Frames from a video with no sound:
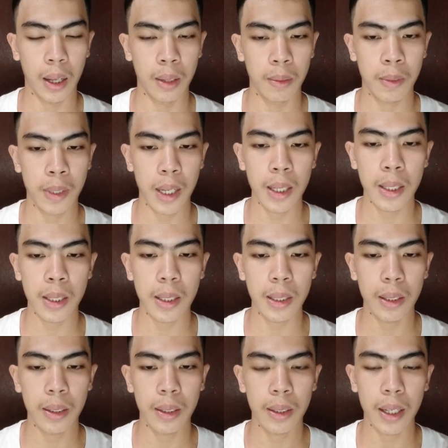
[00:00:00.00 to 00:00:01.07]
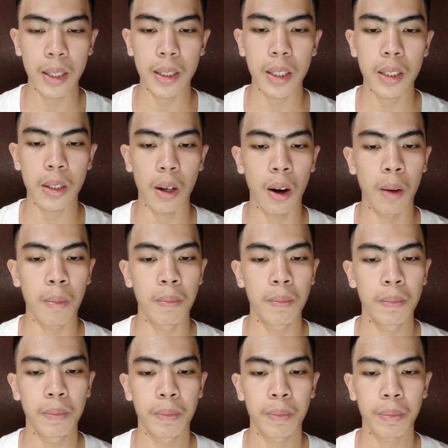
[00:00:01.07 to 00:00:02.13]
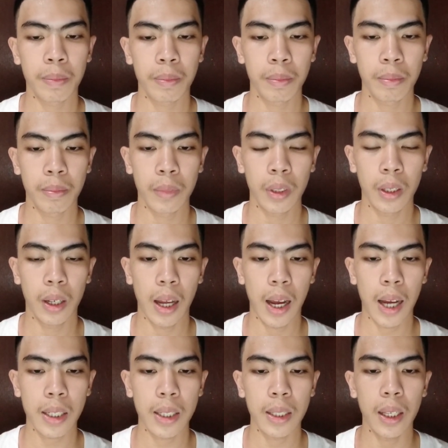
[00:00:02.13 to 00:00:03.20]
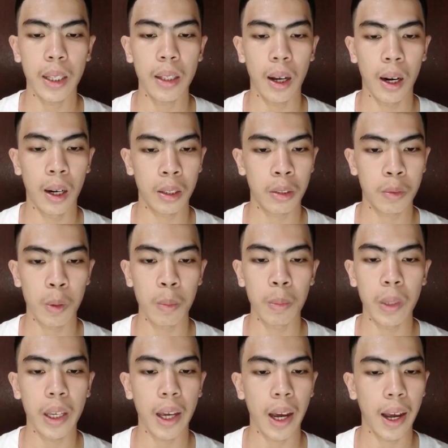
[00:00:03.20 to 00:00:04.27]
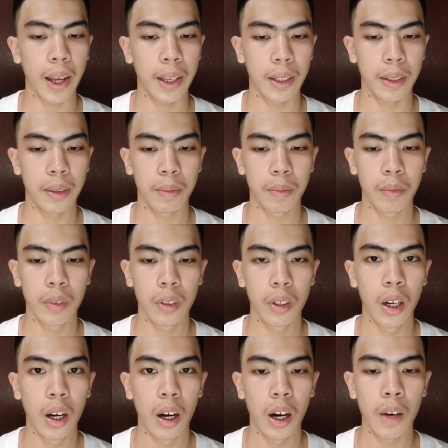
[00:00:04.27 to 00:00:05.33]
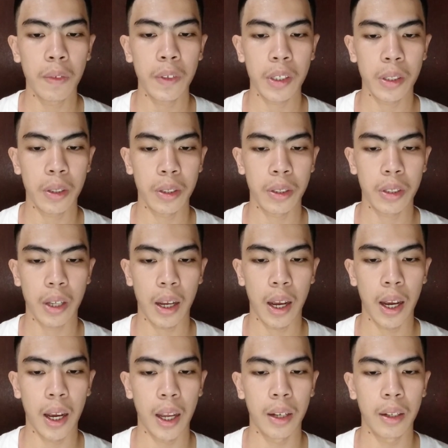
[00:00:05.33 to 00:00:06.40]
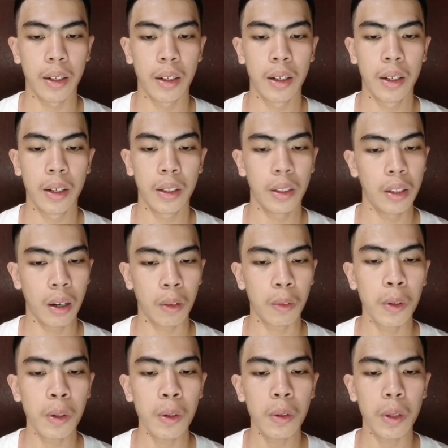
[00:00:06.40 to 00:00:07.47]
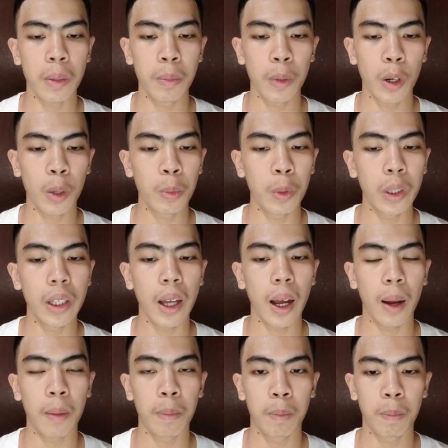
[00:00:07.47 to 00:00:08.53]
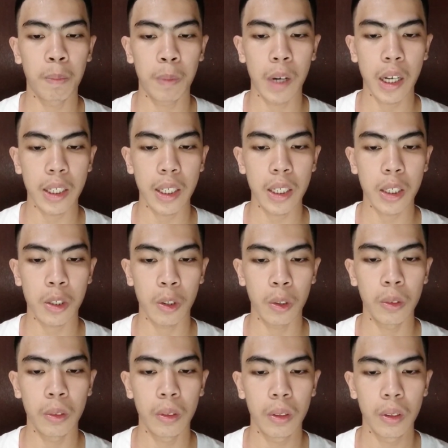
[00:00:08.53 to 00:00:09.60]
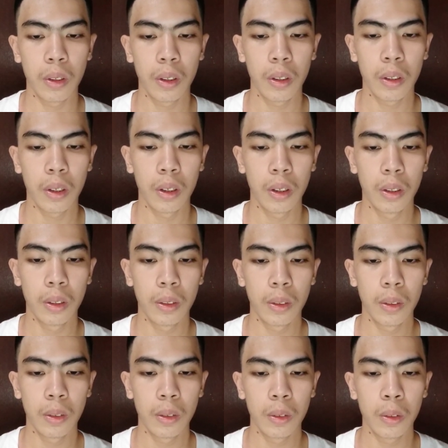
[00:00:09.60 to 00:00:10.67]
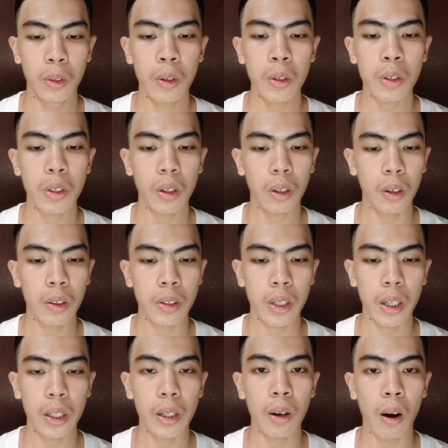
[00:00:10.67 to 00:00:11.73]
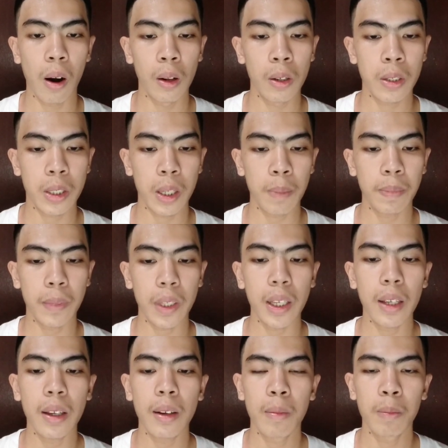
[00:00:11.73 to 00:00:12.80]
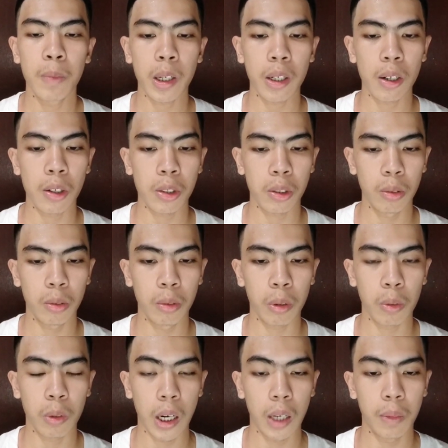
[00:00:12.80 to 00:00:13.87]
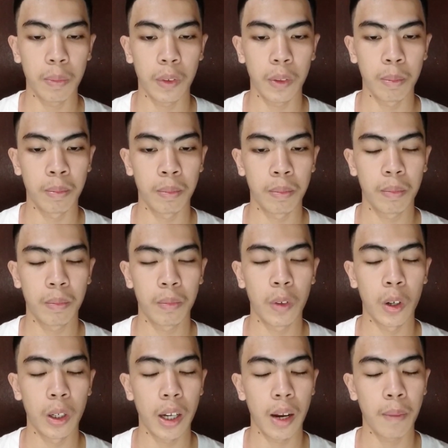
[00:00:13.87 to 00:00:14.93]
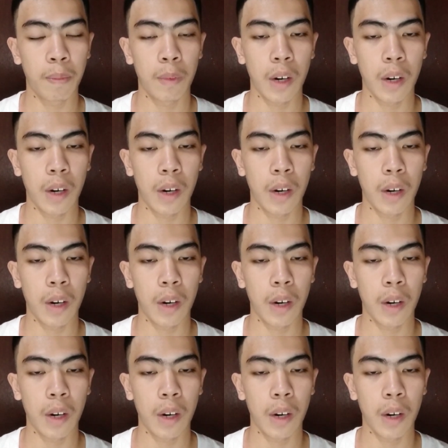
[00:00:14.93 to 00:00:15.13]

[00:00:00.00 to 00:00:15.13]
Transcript: and chances of accident are extremely high. Officers and the crew involved with the process should thus consider all safety precautions required for the